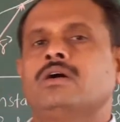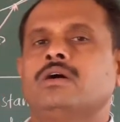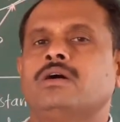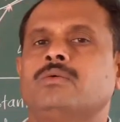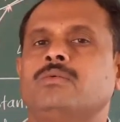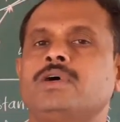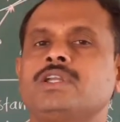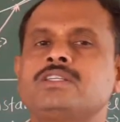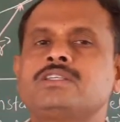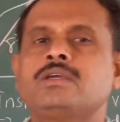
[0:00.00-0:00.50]

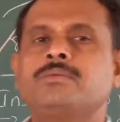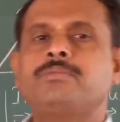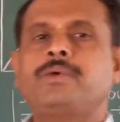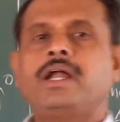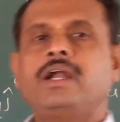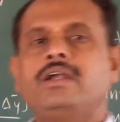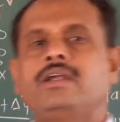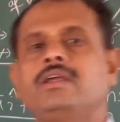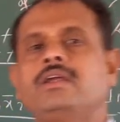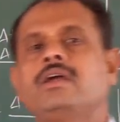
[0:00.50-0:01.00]
Once a
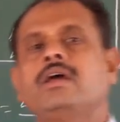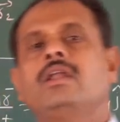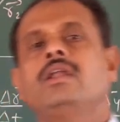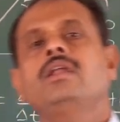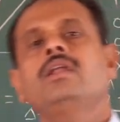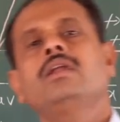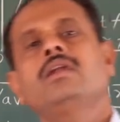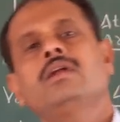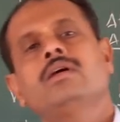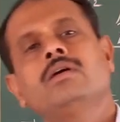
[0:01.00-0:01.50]
particle
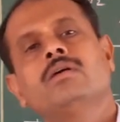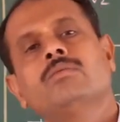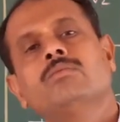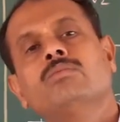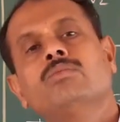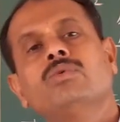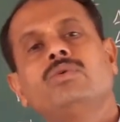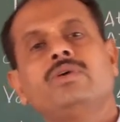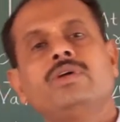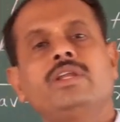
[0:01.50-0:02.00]

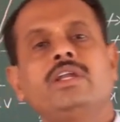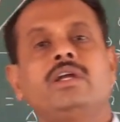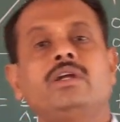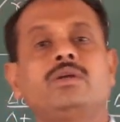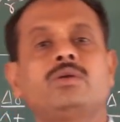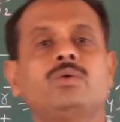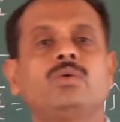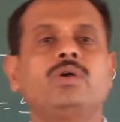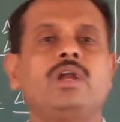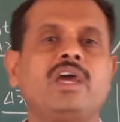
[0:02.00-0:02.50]
move in
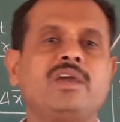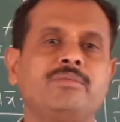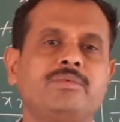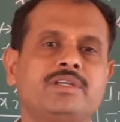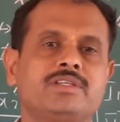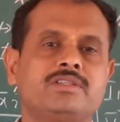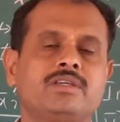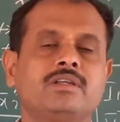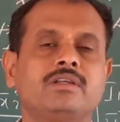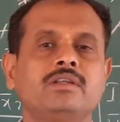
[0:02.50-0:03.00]
a two
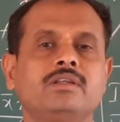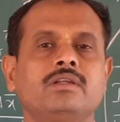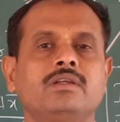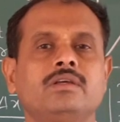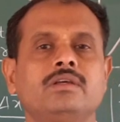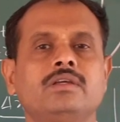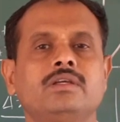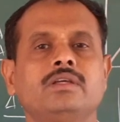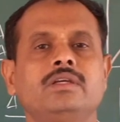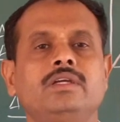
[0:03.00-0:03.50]

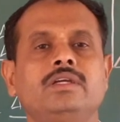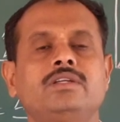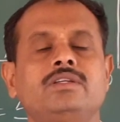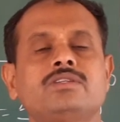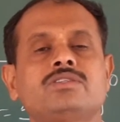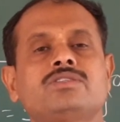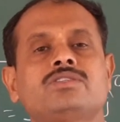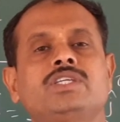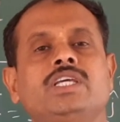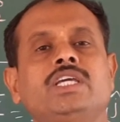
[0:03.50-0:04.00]
dimension, it
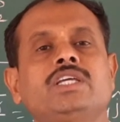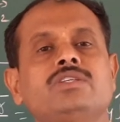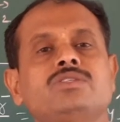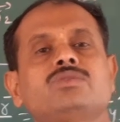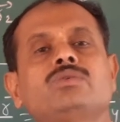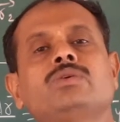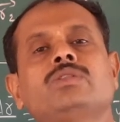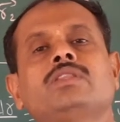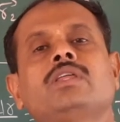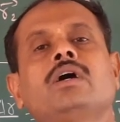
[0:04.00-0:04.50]

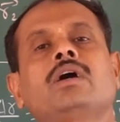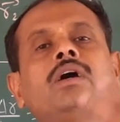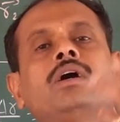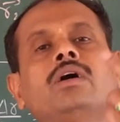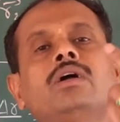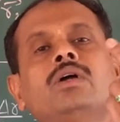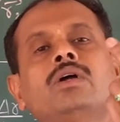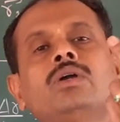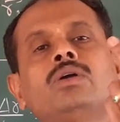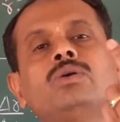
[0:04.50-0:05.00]
change with
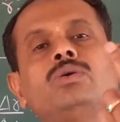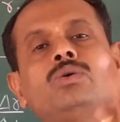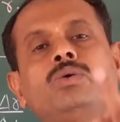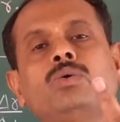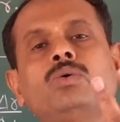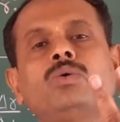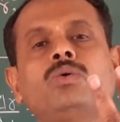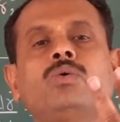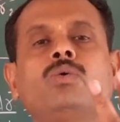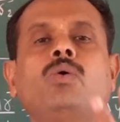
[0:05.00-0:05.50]
the
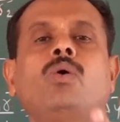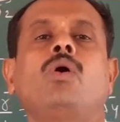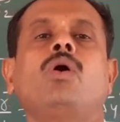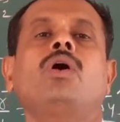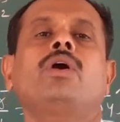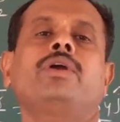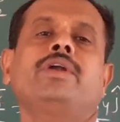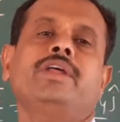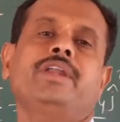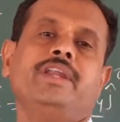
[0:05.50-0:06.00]
two
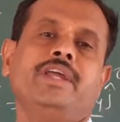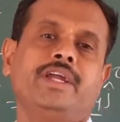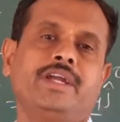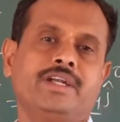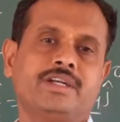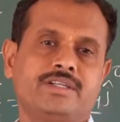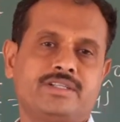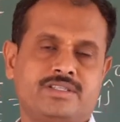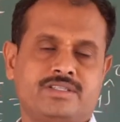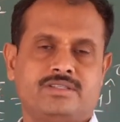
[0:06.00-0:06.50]

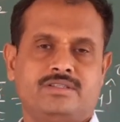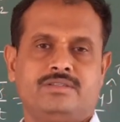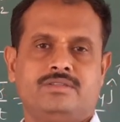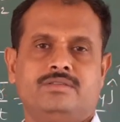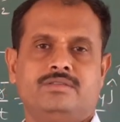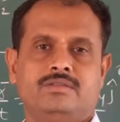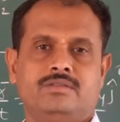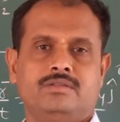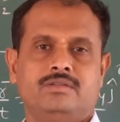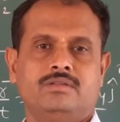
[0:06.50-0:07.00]
coordinates.
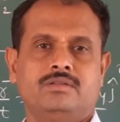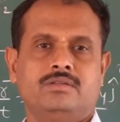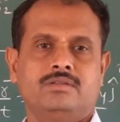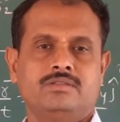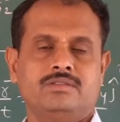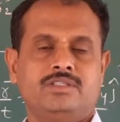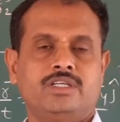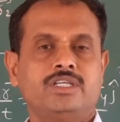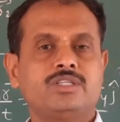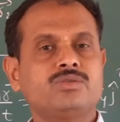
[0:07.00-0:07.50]

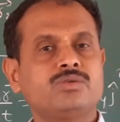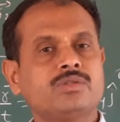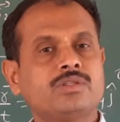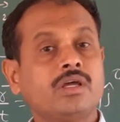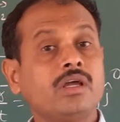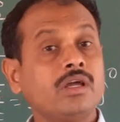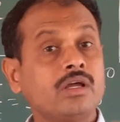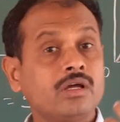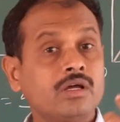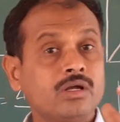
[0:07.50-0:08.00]
Change with
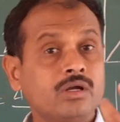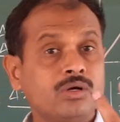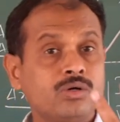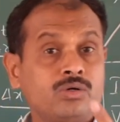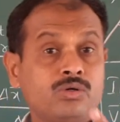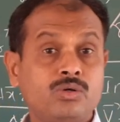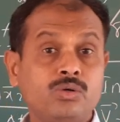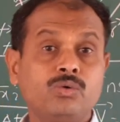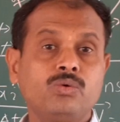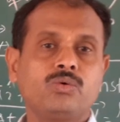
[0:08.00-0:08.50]
the
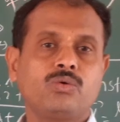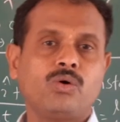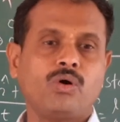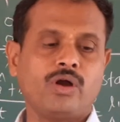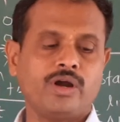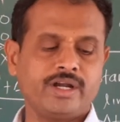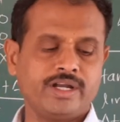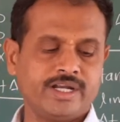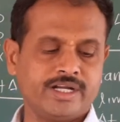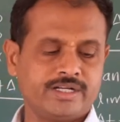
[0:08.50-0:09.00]
two
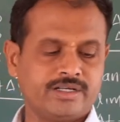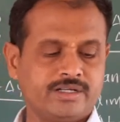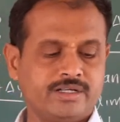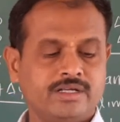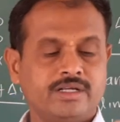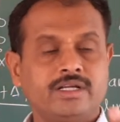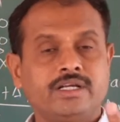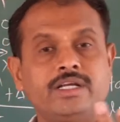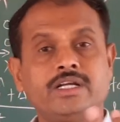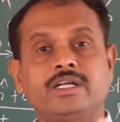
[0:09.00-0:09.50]
coordinate.
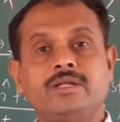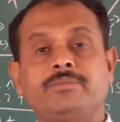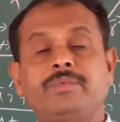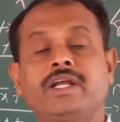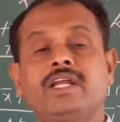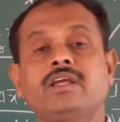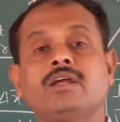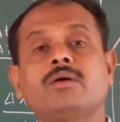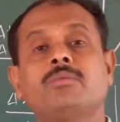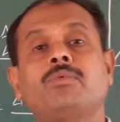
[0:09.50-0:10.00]
It
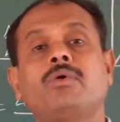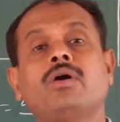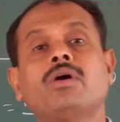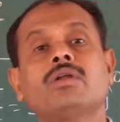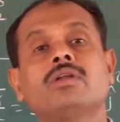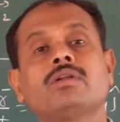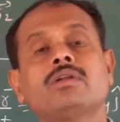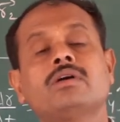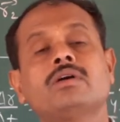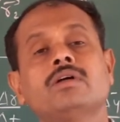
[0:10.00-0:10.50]
depending
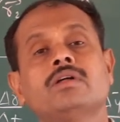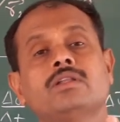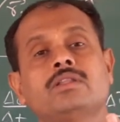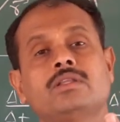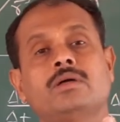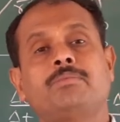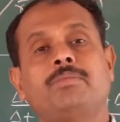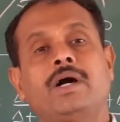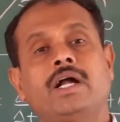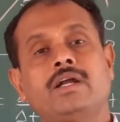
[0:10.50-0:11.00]
upon
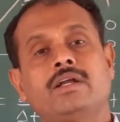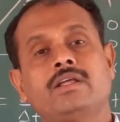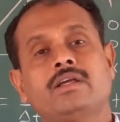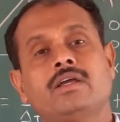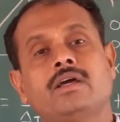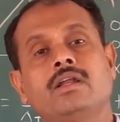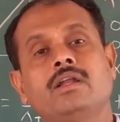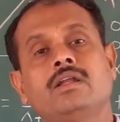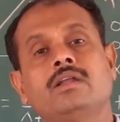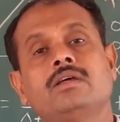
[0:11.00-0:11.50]
the
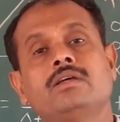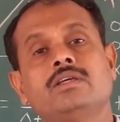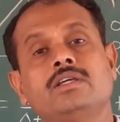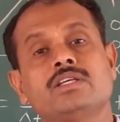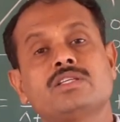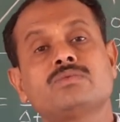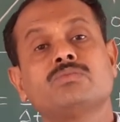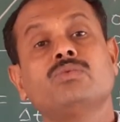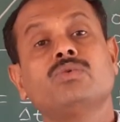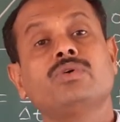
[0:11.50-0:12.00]
particle
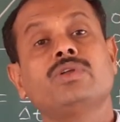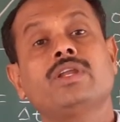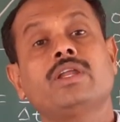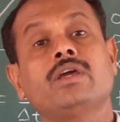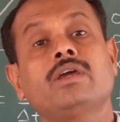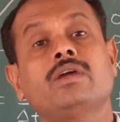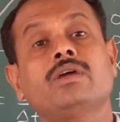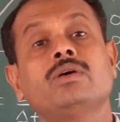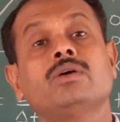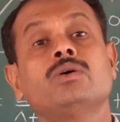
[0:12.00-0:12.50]
is moving
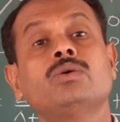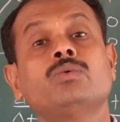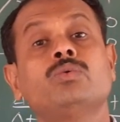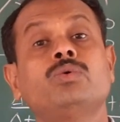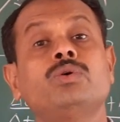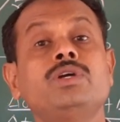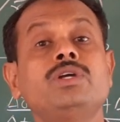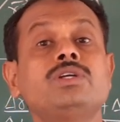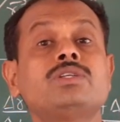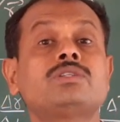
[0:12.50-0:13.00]
in
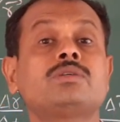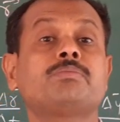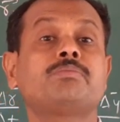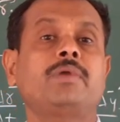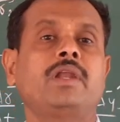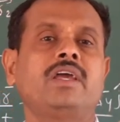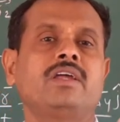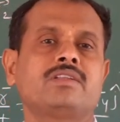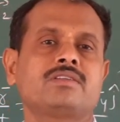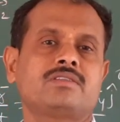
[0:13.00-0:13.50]
which
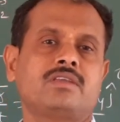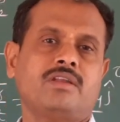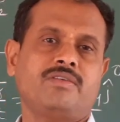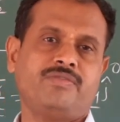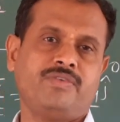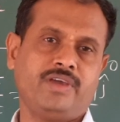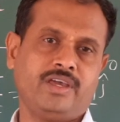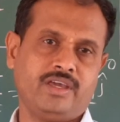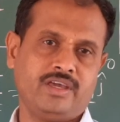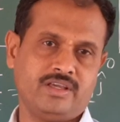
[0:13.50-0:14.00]
plane
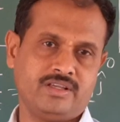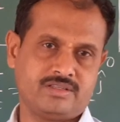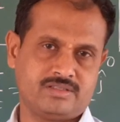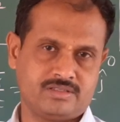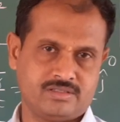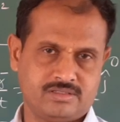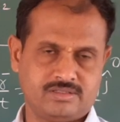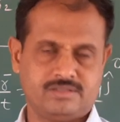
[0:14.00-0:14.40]
surface.